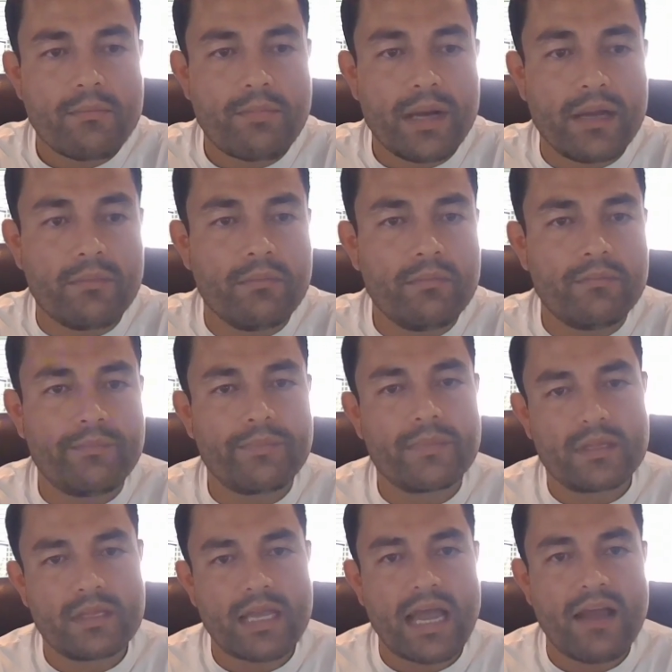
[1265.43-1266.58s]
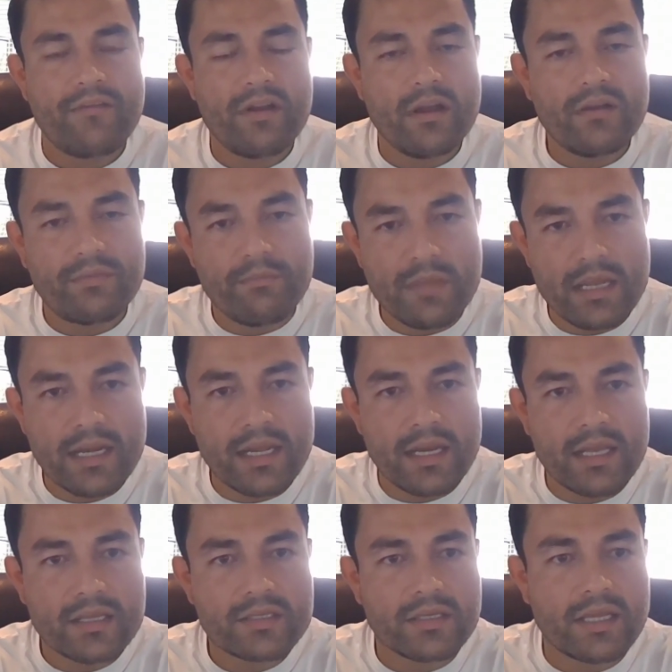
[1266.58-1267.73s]
but have enough meat in
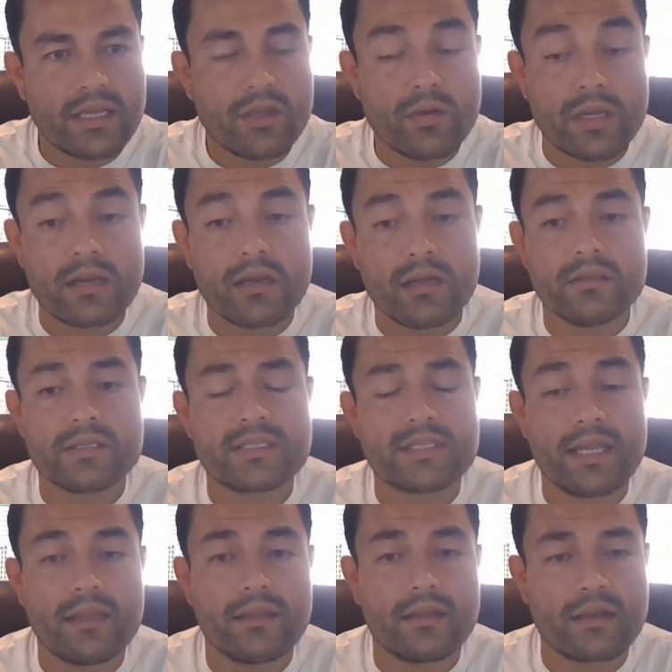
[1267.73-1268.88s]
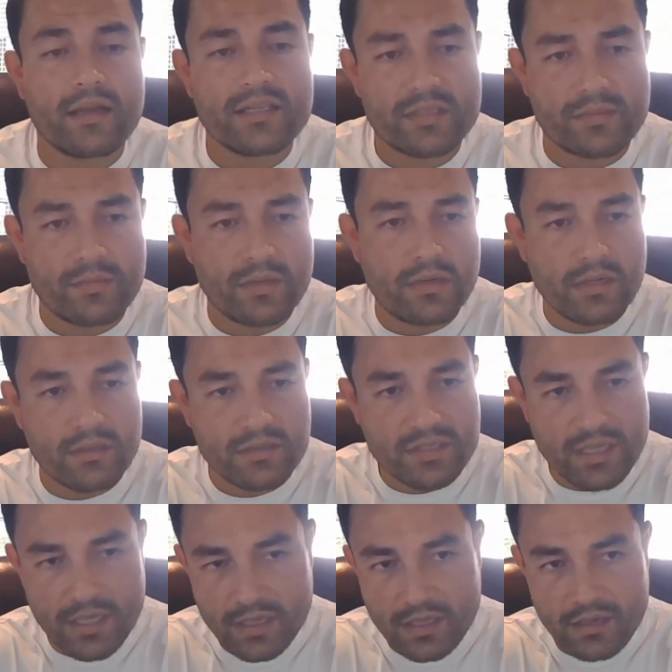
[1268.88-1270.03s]
it so that you can understand the customer and
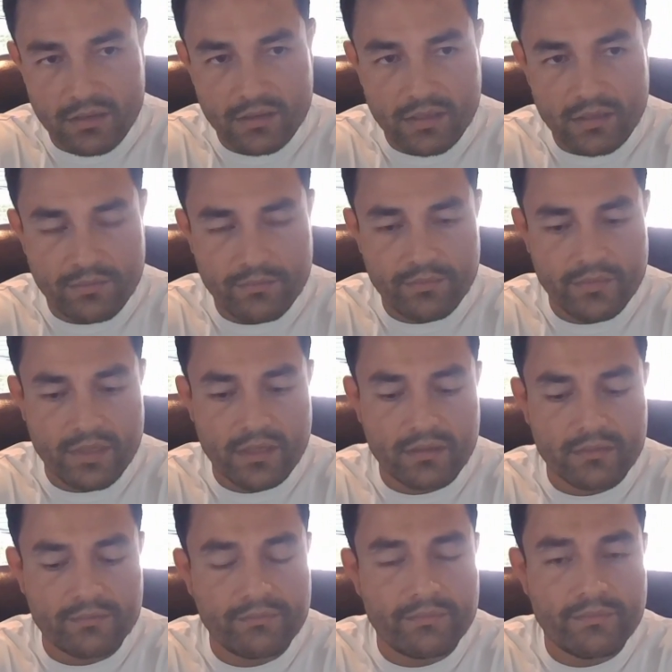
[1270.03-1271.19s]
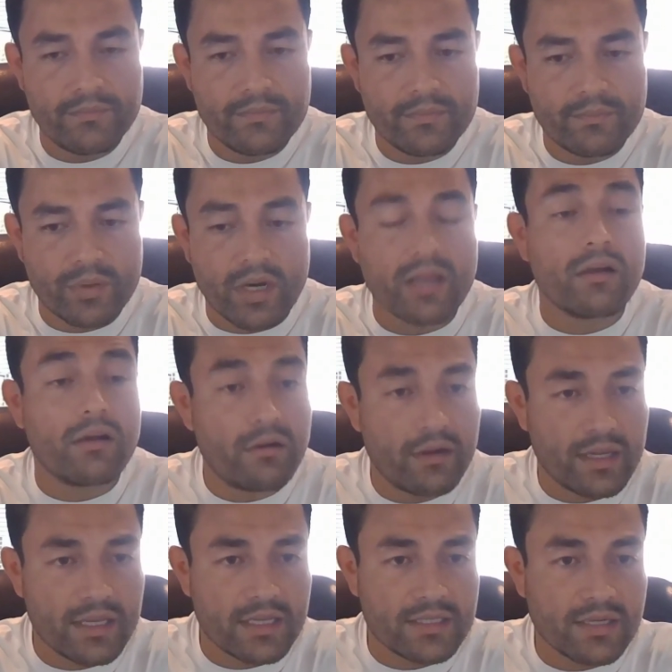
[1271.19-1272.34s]
understand their
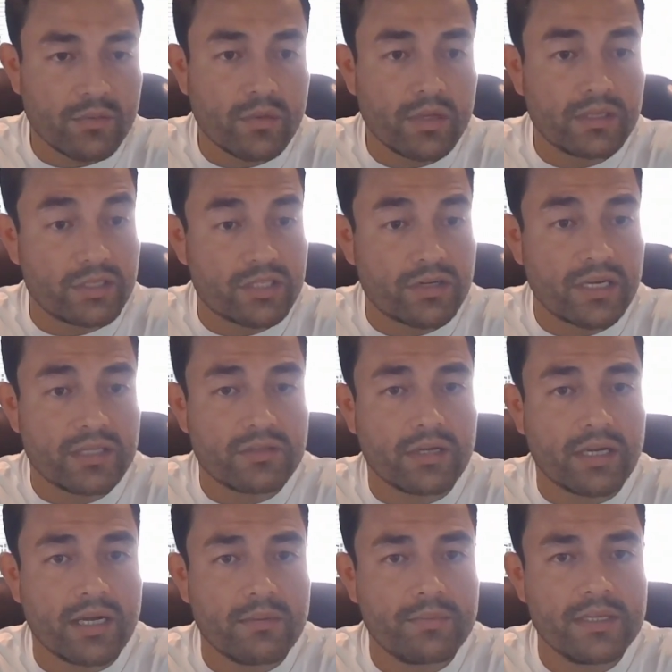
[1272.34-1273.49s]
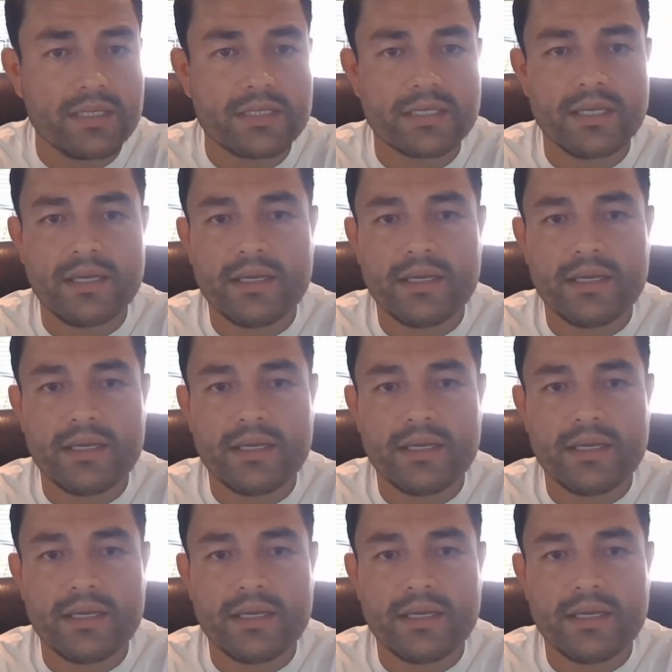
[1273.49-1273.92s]
priorities and what they're trying to accomplish.